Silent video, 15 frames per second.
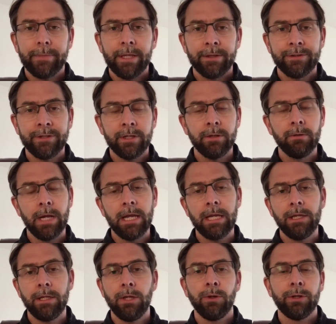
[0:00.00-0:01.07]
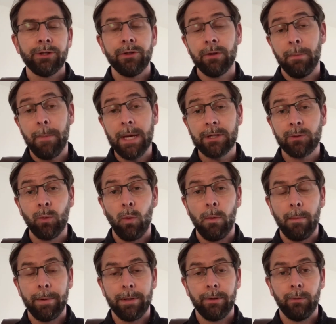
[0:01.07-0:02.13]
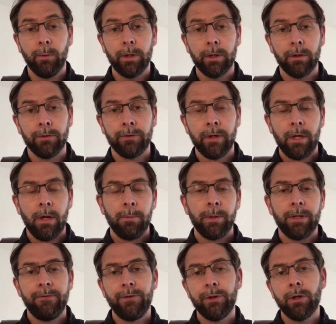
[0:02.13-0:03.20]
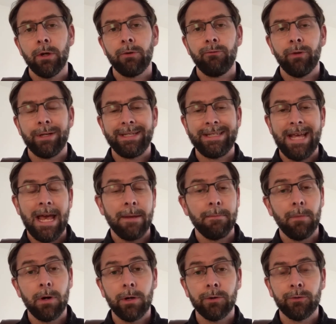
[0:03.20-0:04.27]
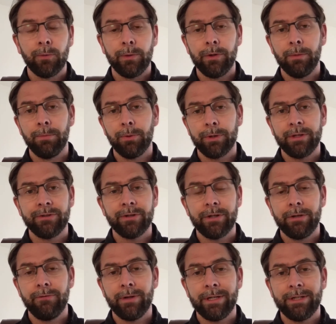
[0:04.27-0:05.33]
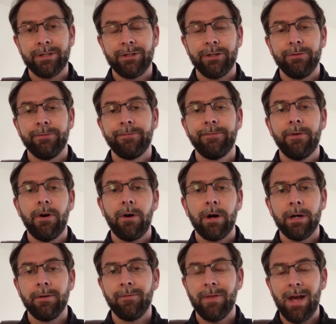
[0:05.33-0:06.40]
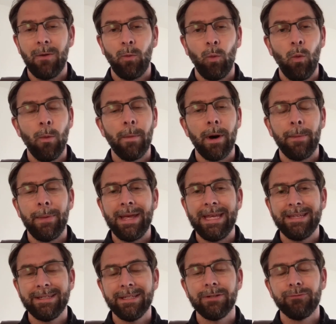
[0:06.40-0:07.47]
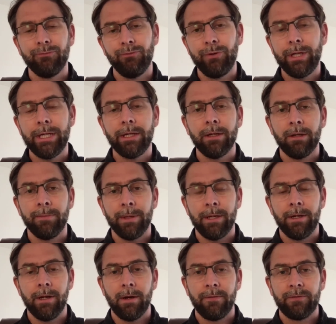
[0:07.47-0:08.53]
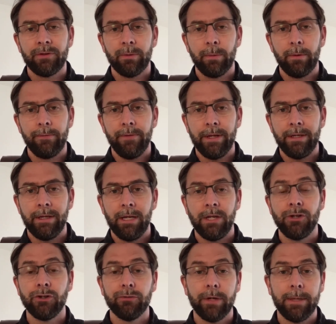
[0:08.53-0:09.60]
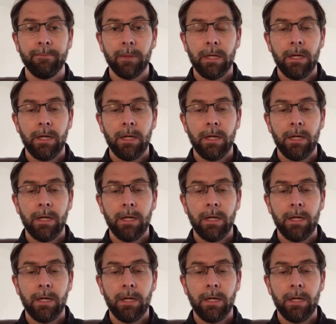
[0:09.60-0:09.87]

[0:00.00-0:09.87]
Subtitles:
So you could do the best warm-up in the world, but if you go and run 10 miles when your body's only ready to do 5, that warm-up isn't really going to be enough to prevent injury.